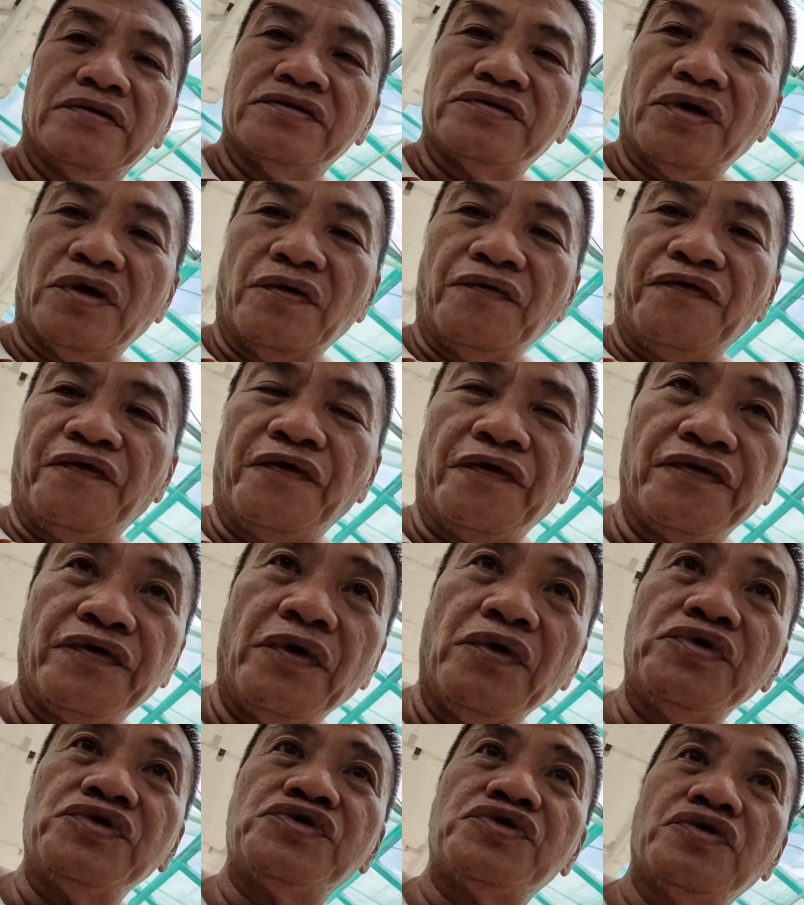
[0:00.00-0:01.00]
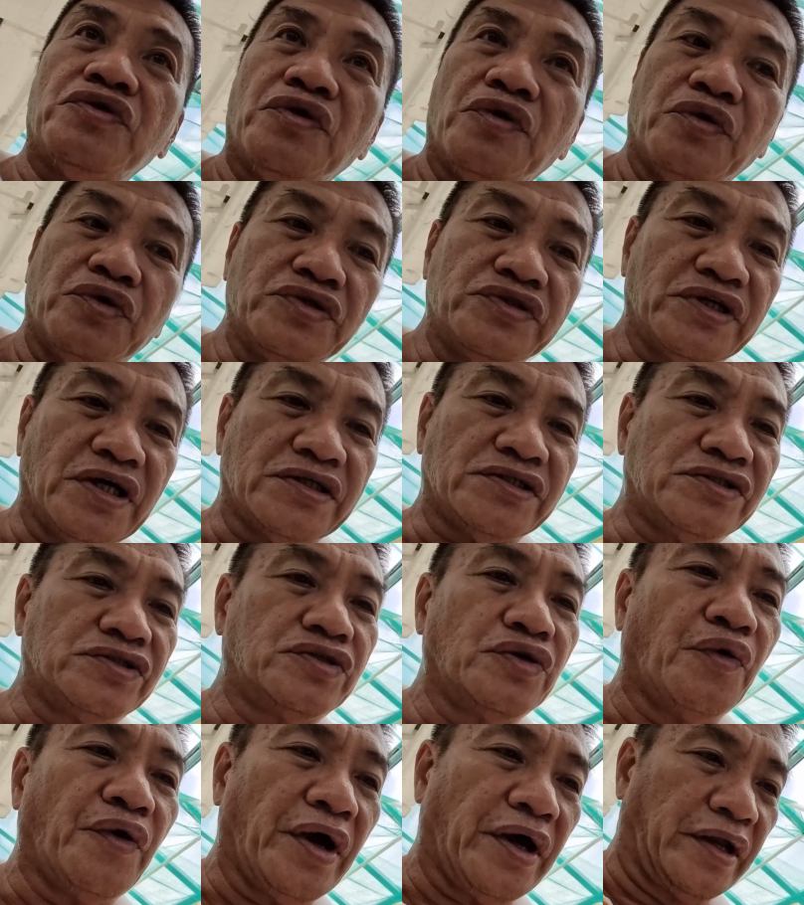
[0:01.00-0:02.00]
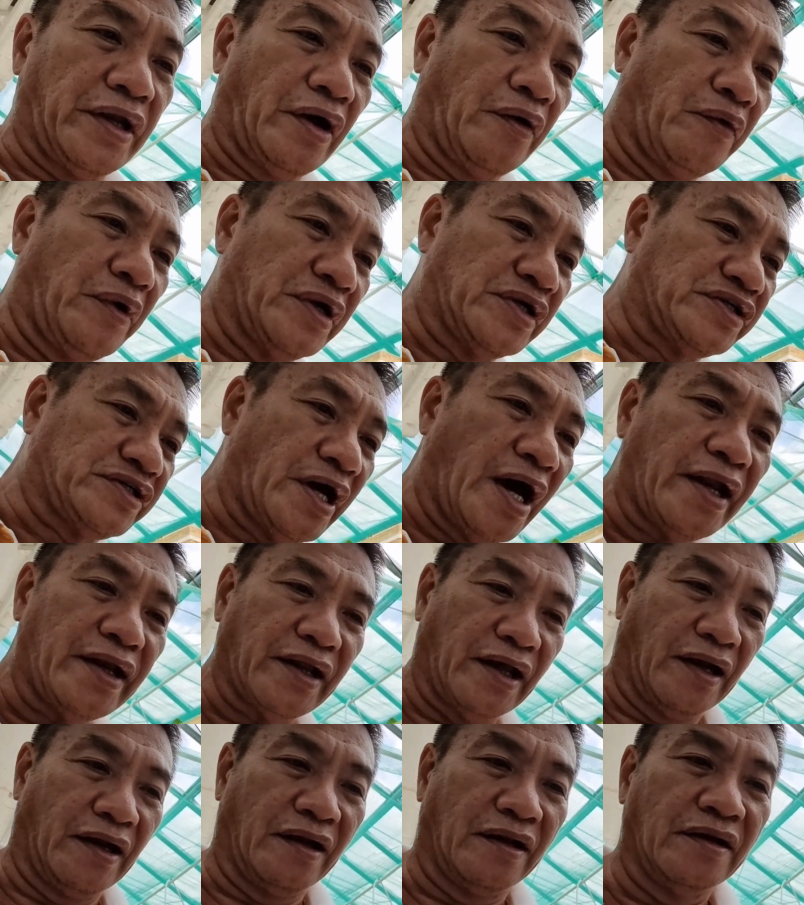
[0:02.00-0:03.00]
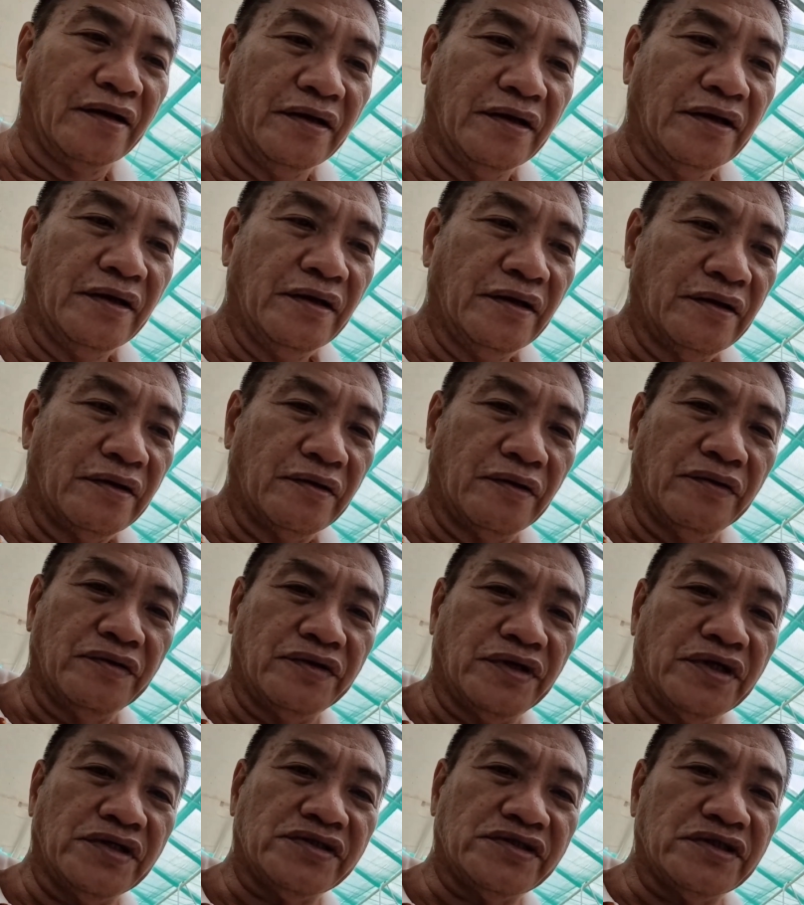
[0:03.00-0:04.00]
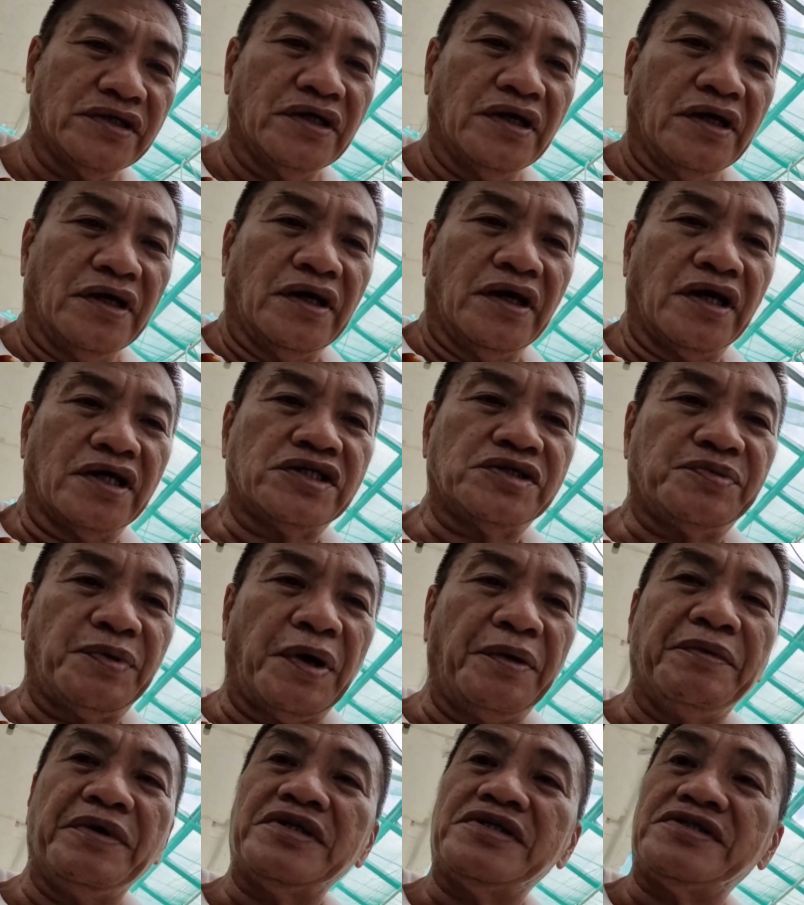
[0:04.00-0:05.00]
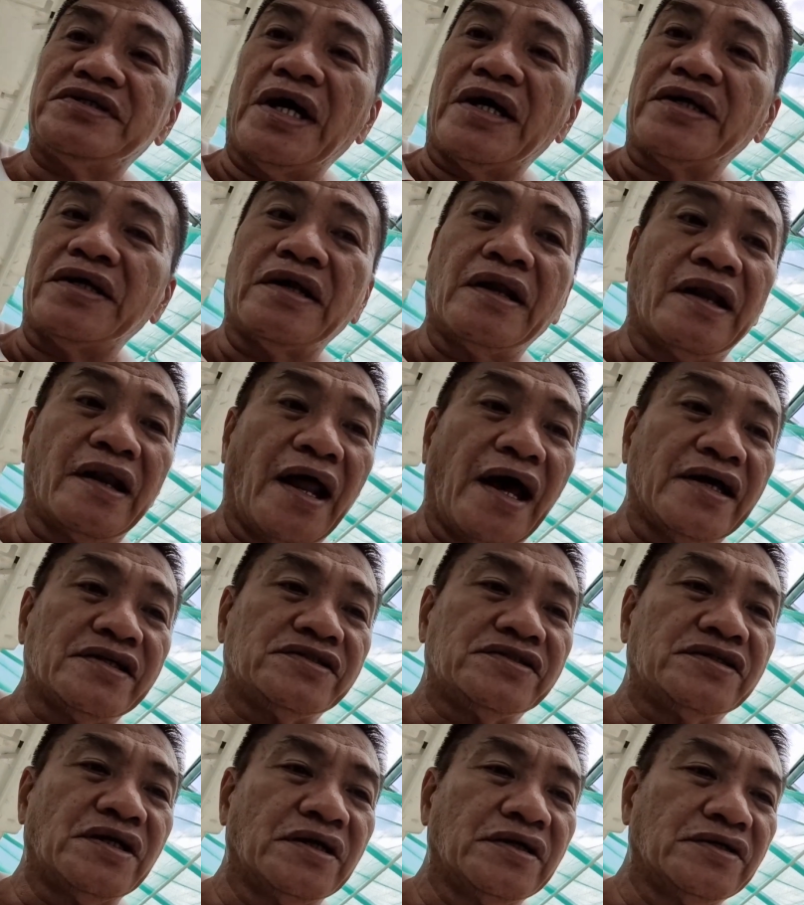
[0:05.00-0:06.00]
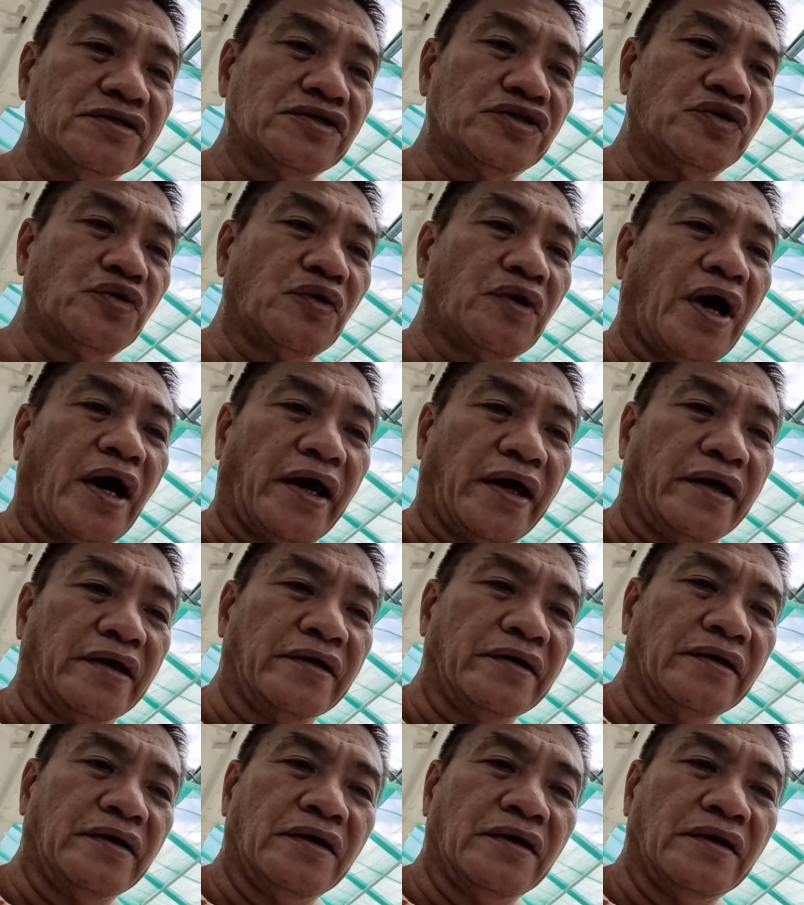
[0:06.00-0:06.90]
So, for those who just joined our channel, this experiment started last July